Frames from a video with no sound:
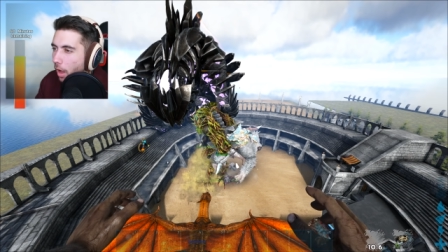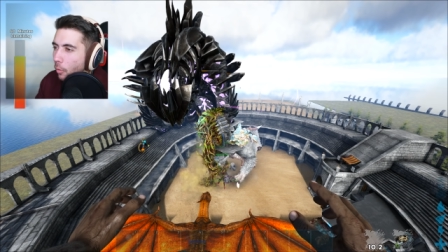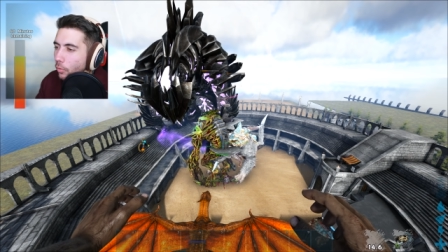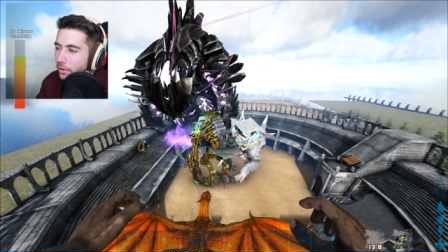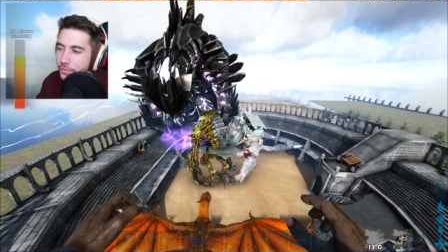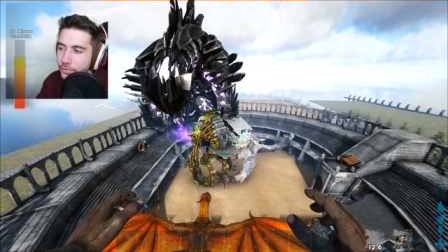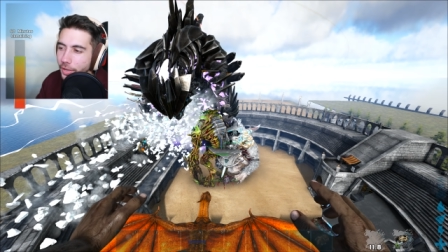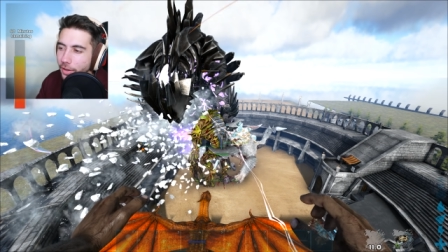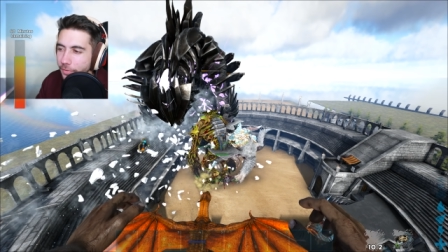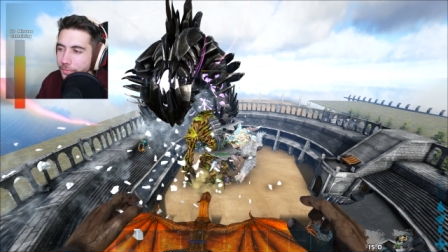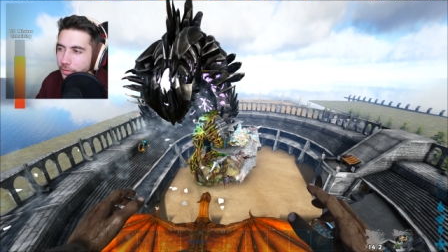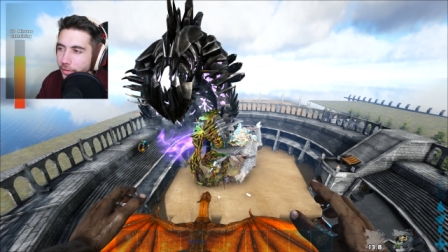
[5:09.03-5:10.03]
I want to say
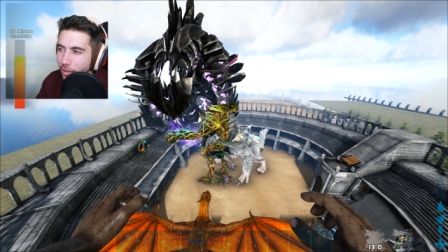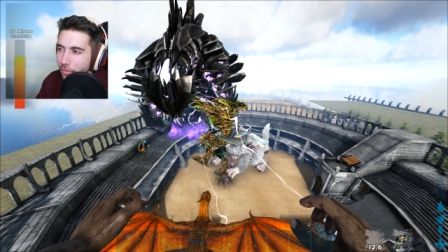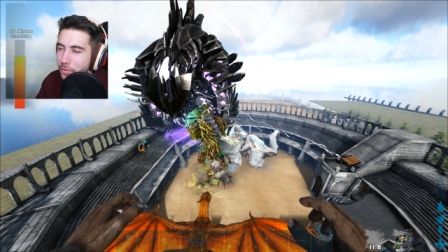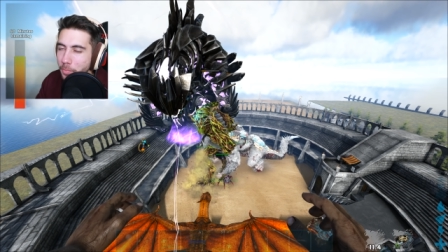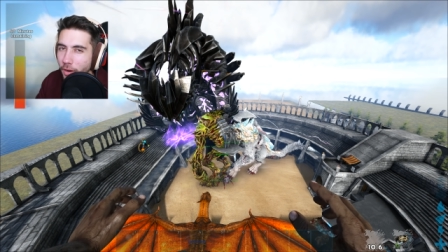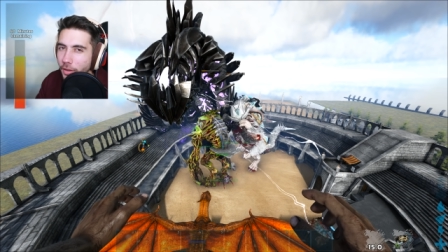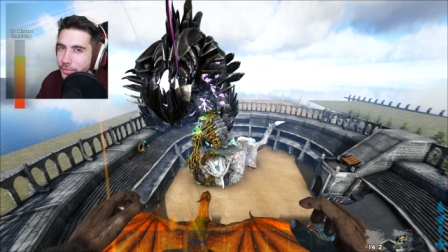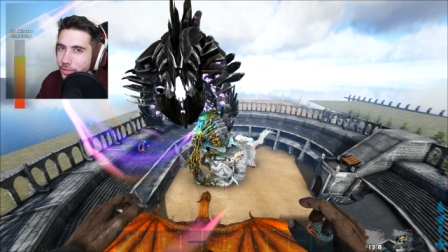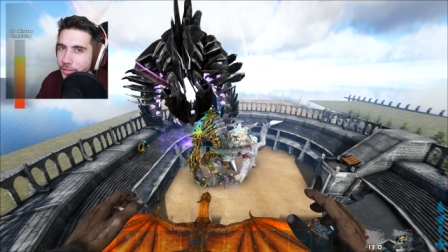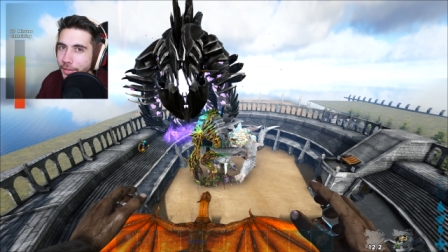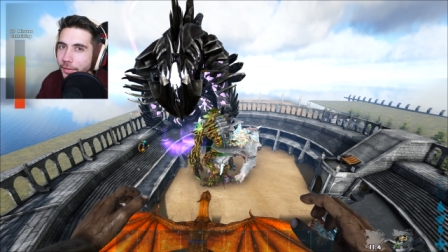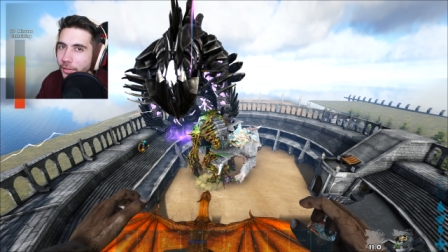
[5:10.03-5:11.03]
I feel like every boss
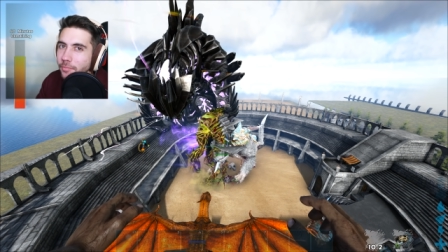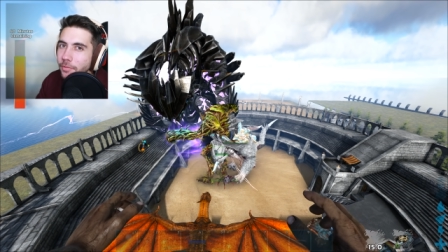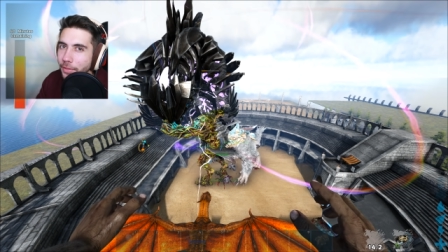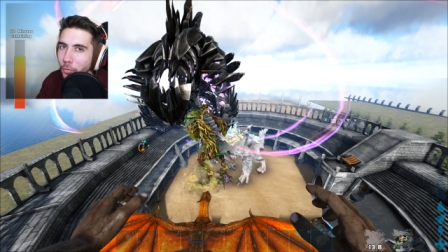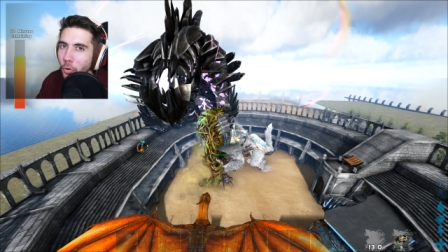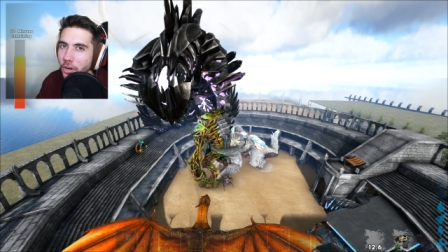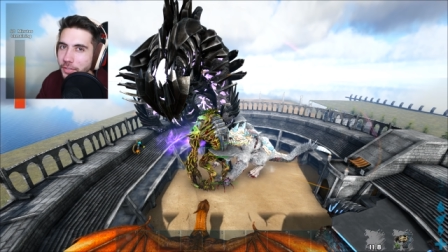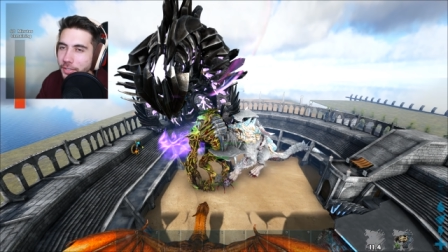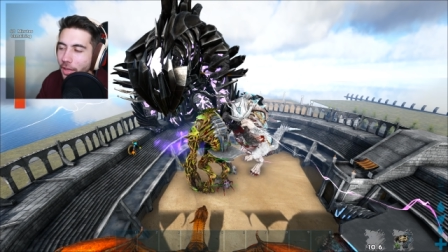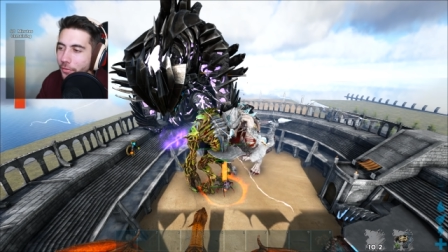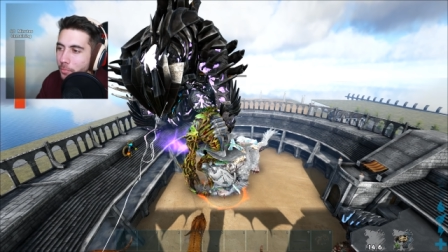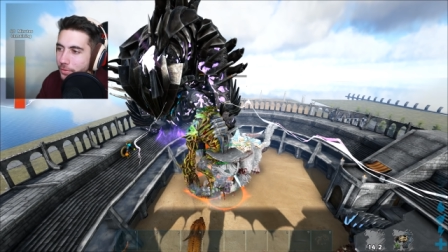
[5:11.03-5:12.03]
could kill him if they worked
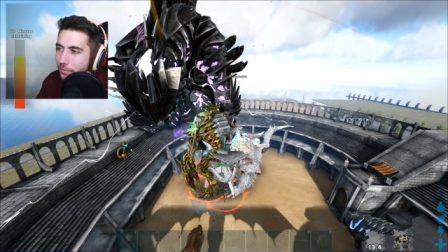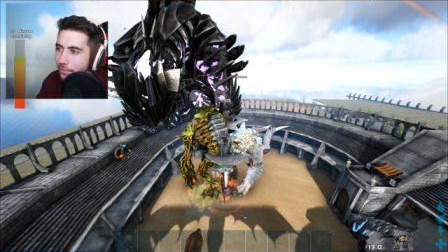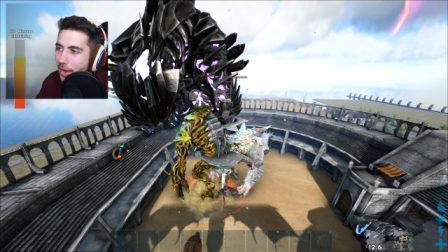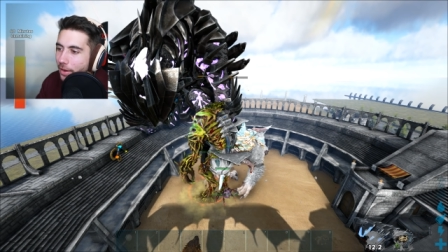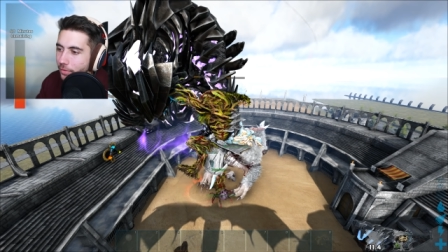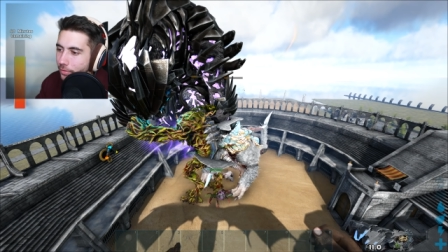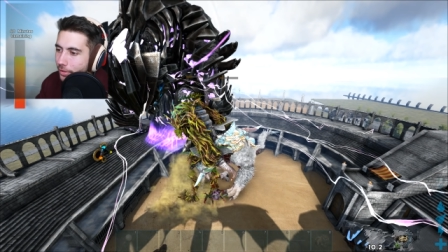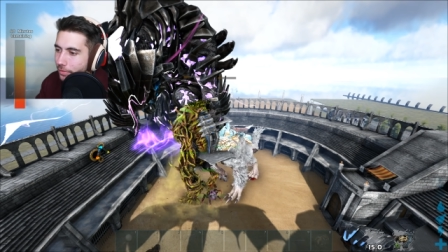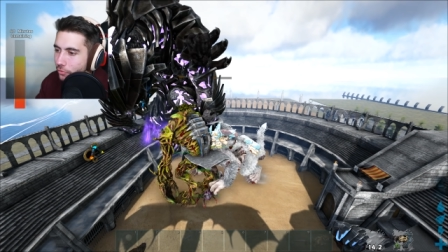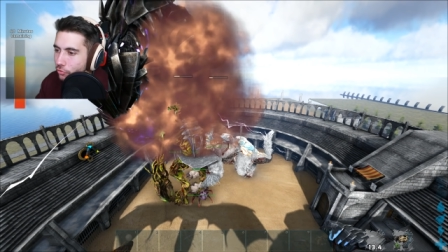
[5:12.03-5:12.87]
together, but the fact that like